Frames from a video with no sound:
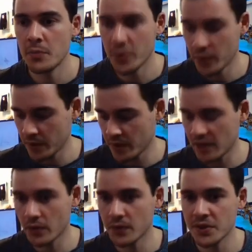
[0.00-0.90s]
But when we
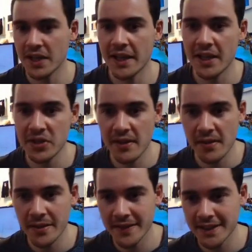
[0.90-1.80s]
launch our action
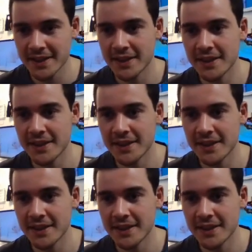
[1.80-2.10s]
server,